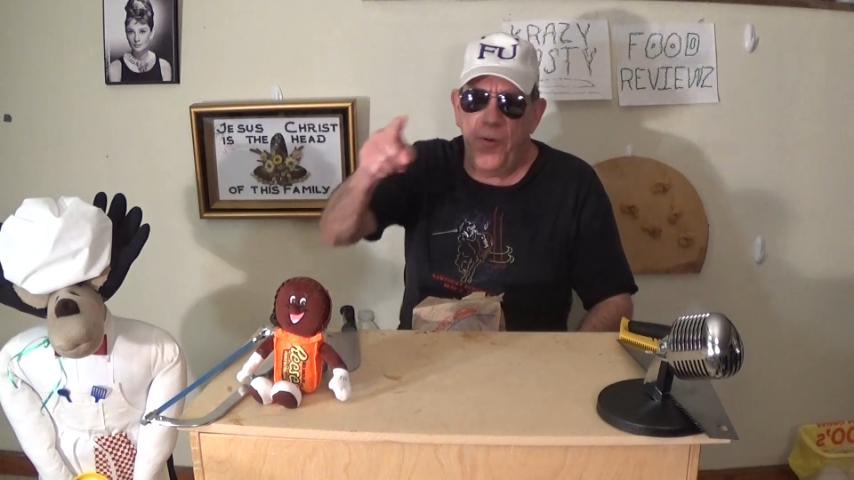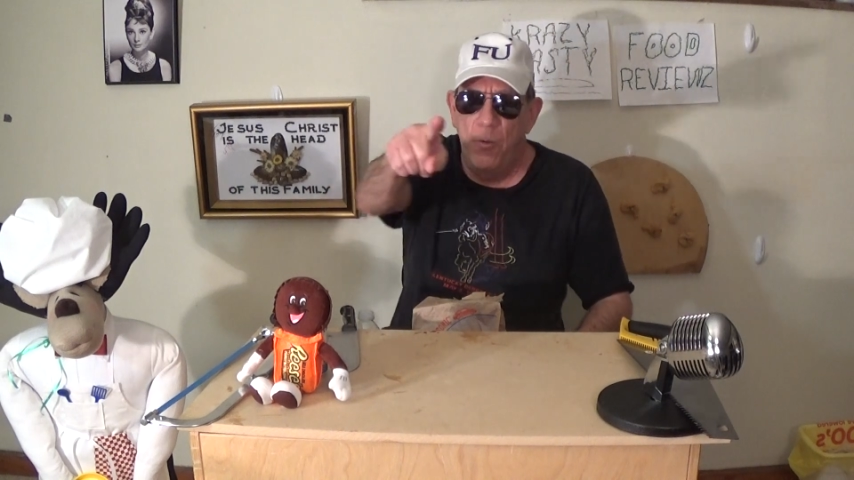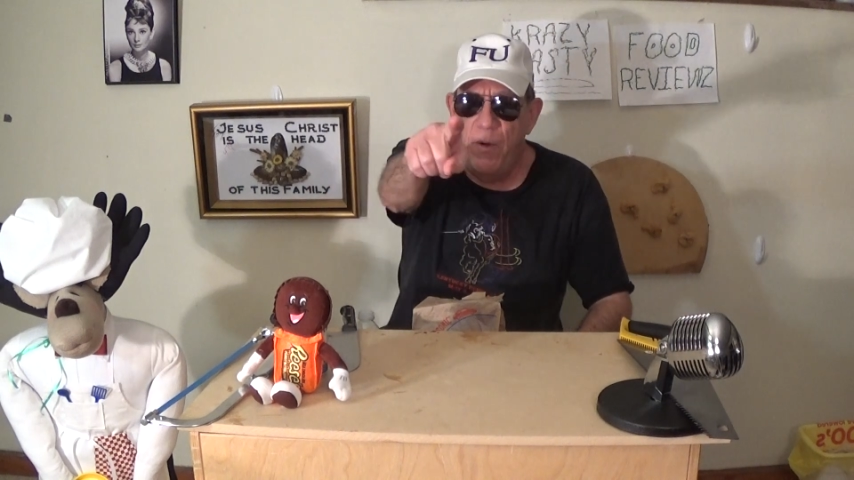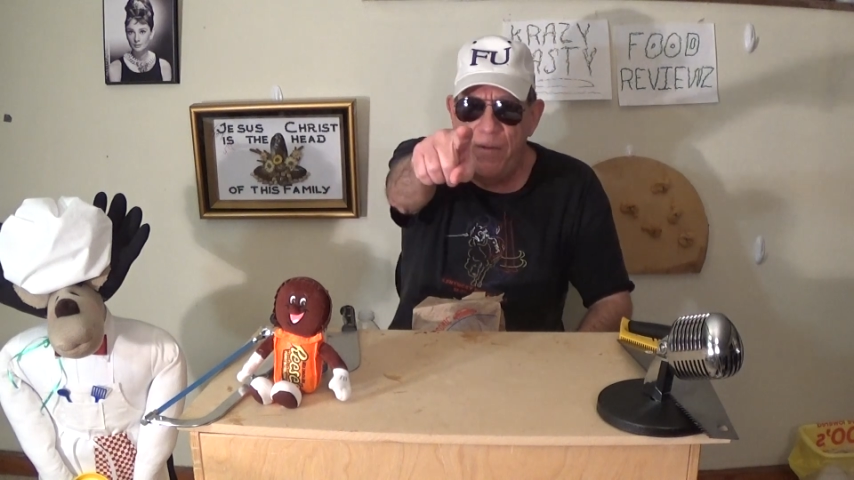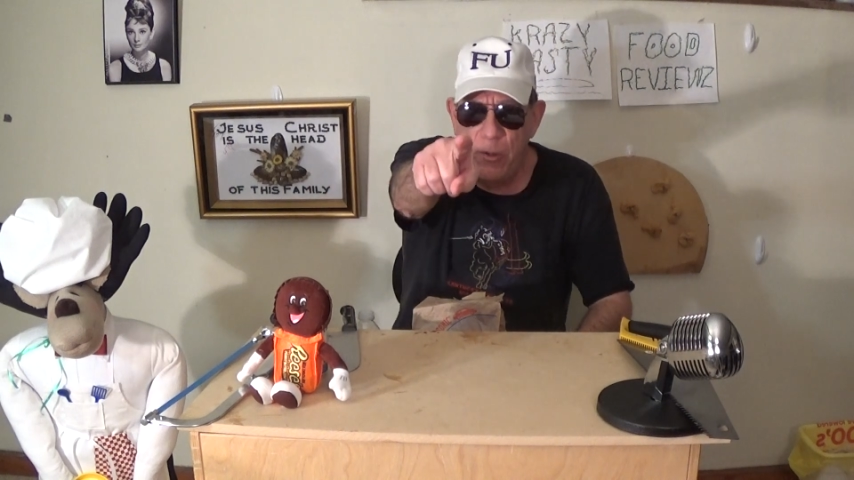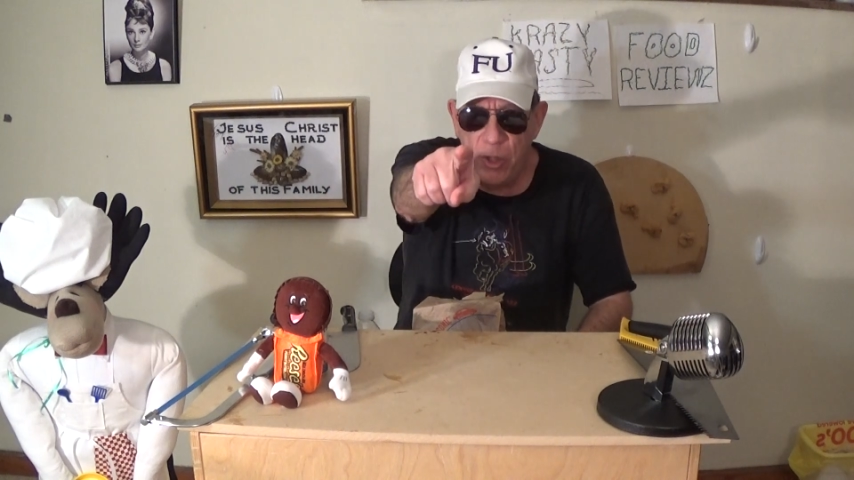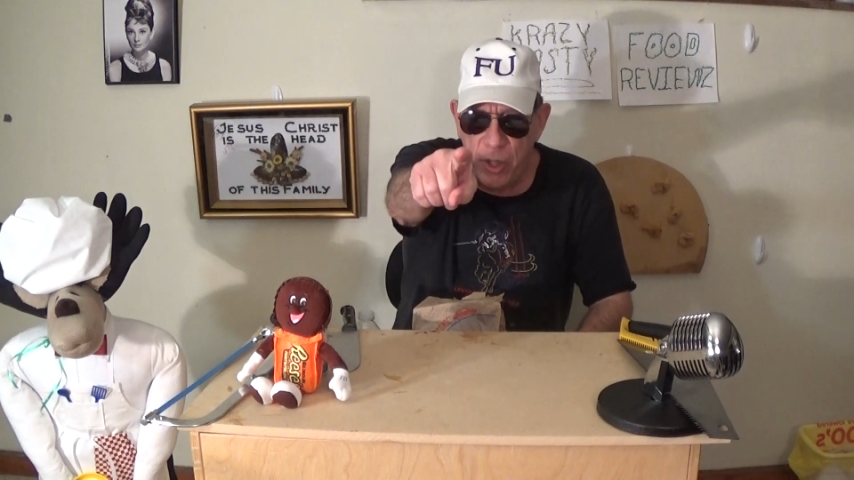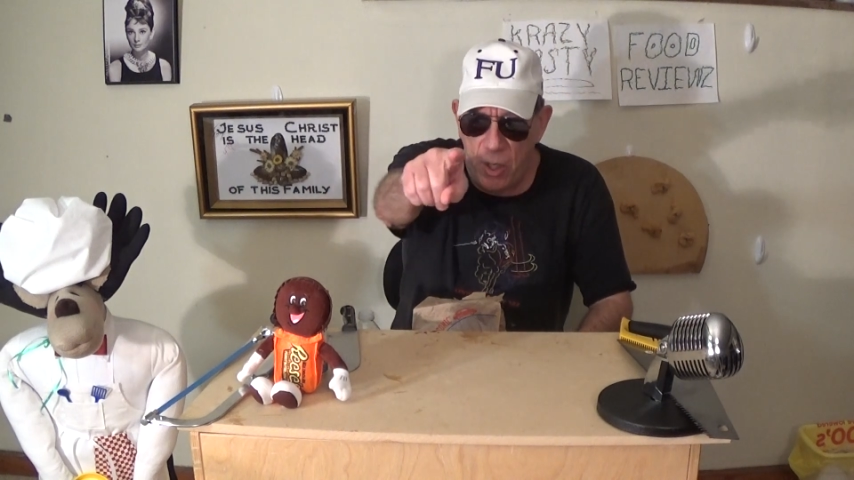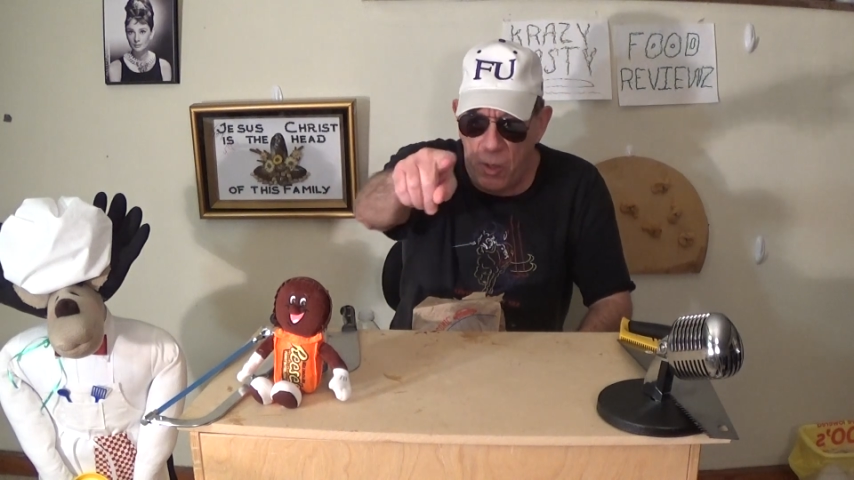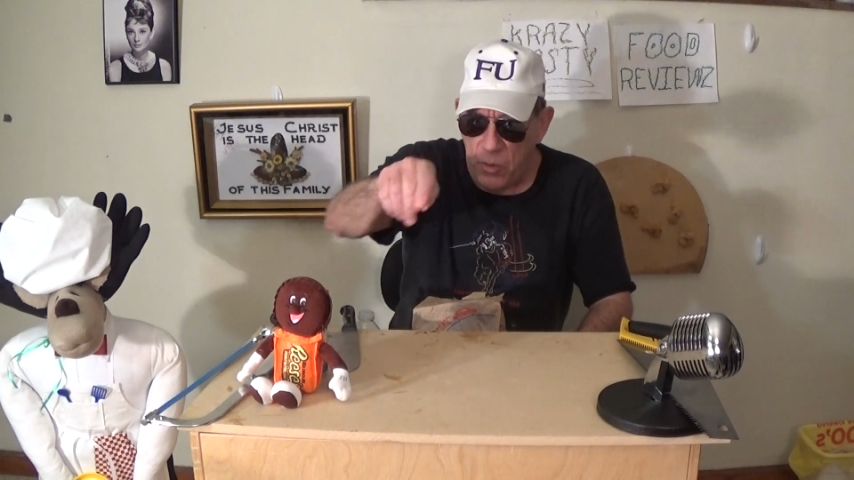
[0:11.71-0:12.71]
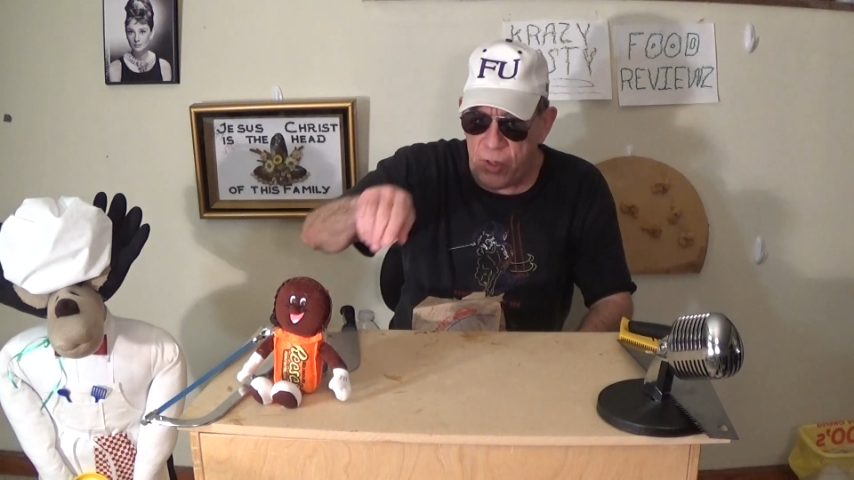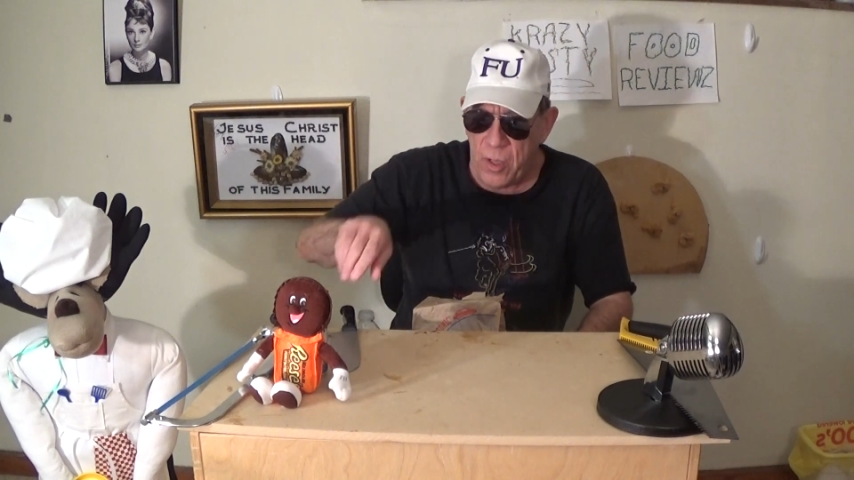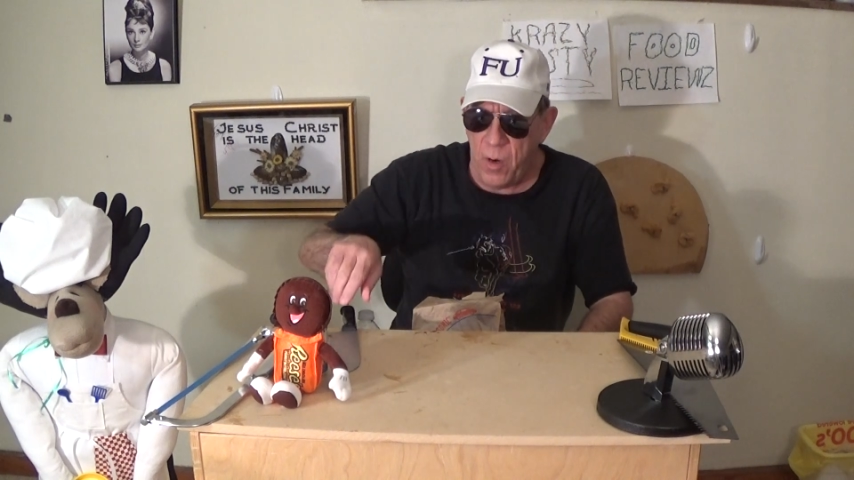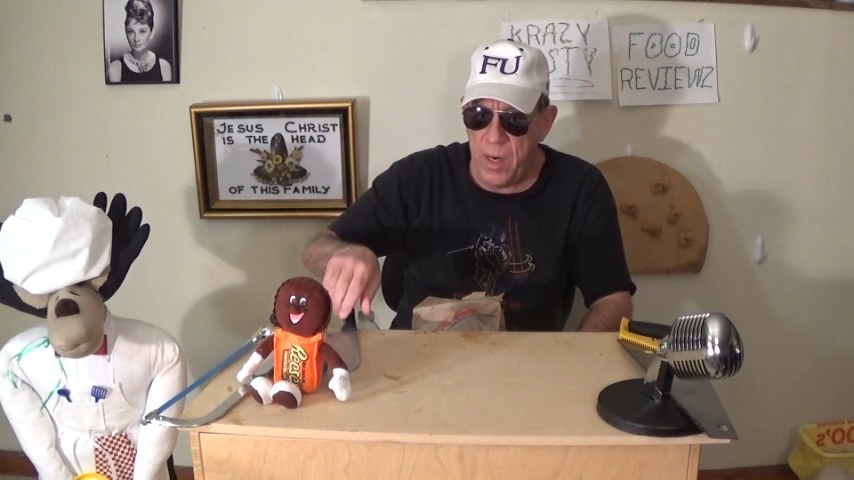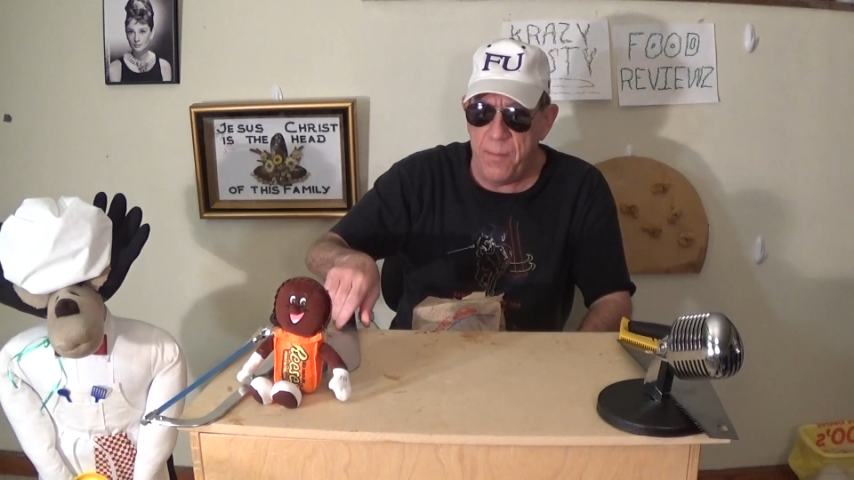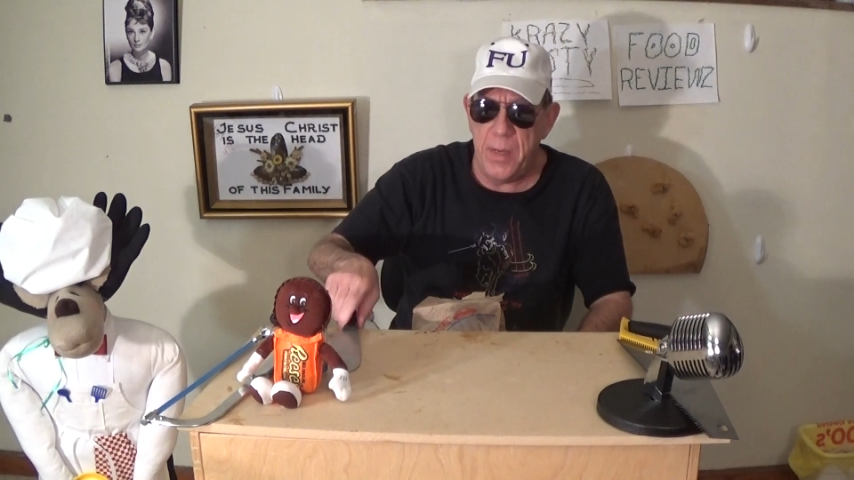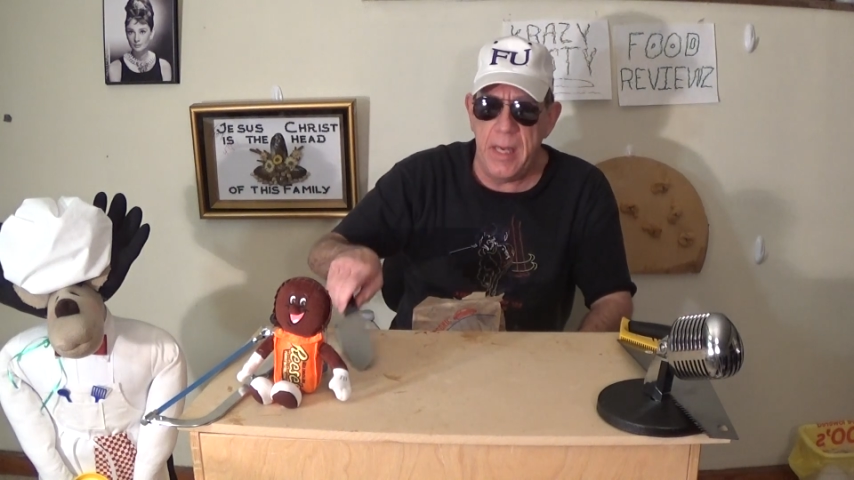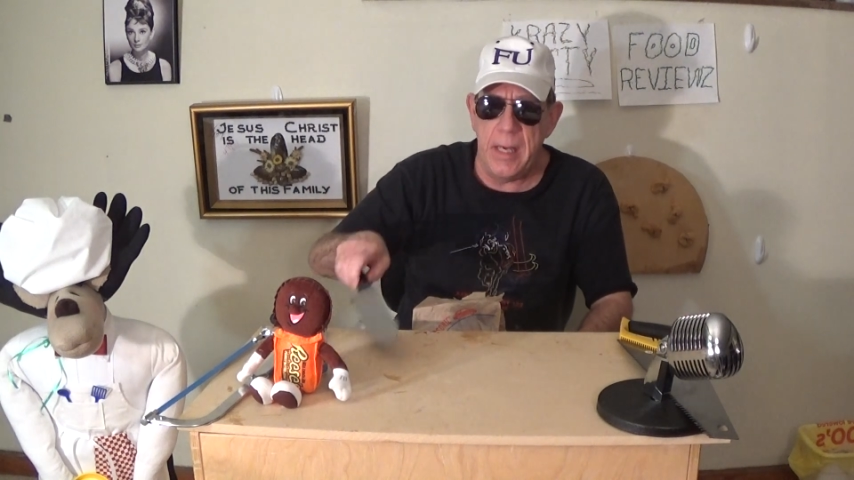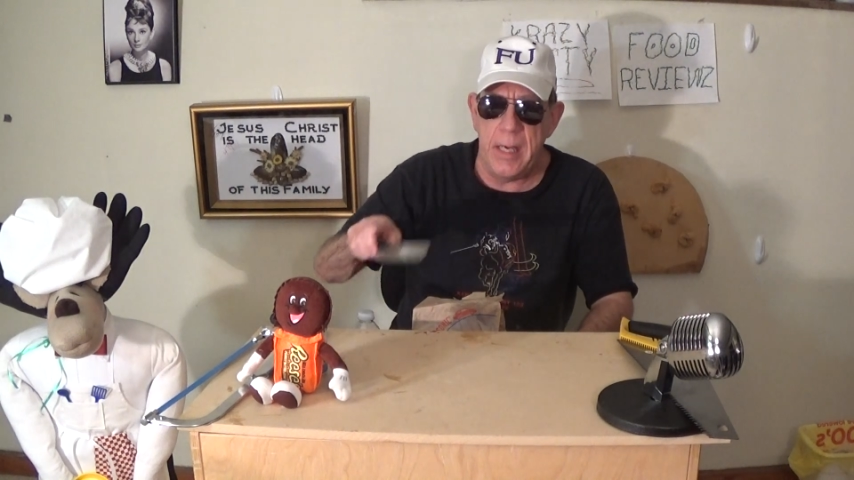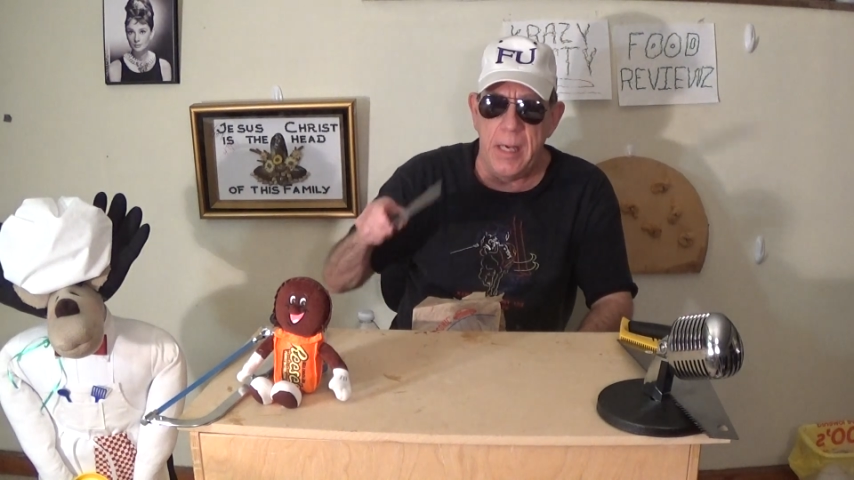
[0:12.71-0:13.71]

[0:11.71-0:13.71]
Food Review Show, starring me.